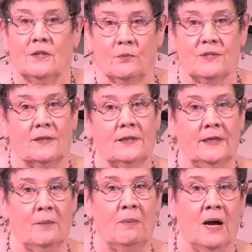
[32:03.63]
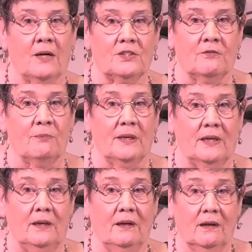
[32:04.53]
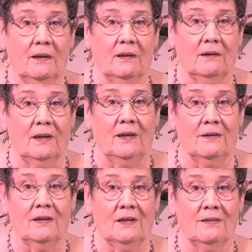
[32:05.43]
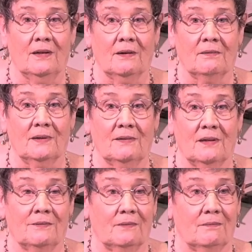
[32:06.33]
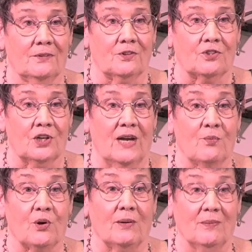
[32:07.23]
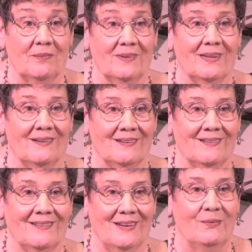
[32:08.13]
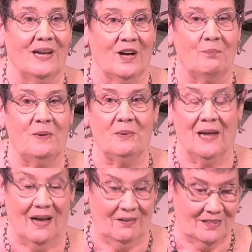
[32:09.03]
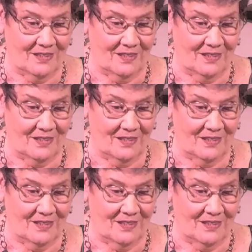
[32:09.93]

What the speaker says: there was a little box of money in the church library that he would help people out.